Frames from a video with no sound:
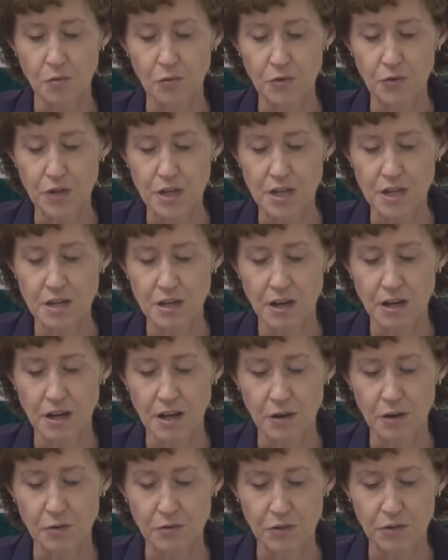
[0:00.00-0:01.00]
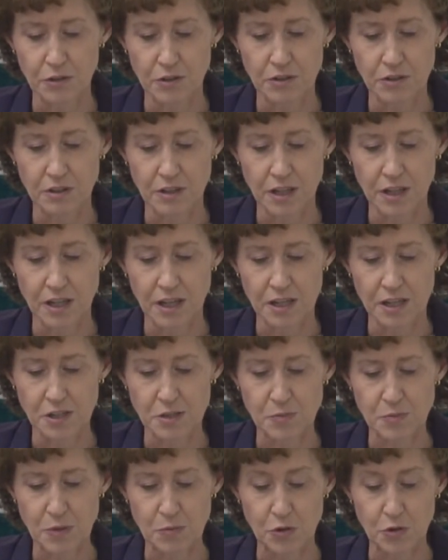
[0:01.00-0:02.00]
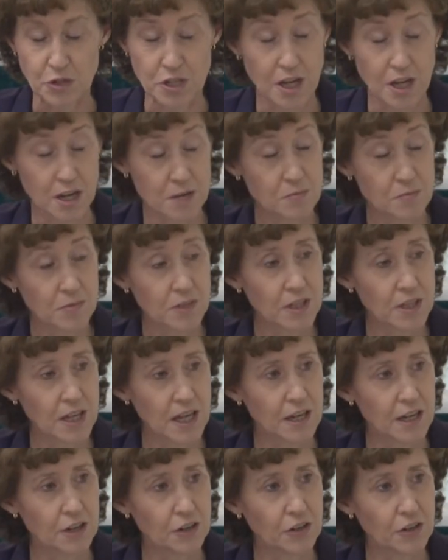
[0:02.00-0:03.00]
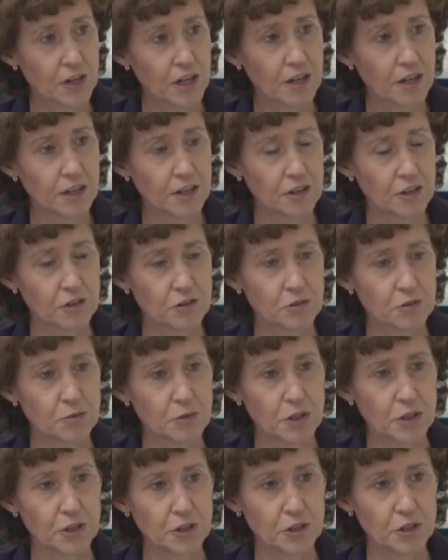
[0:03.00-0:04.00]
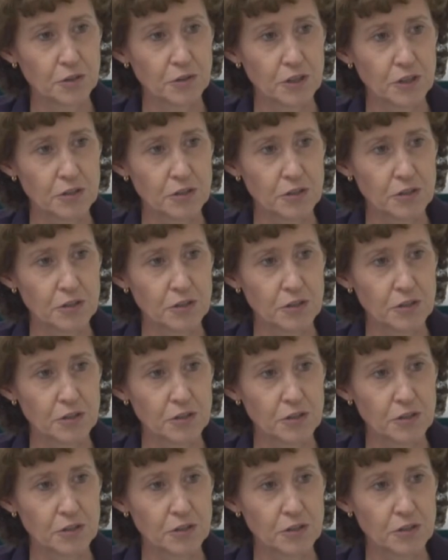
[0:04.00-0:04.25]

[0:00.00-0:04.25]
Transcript: We, however, spend more time in that area in our career.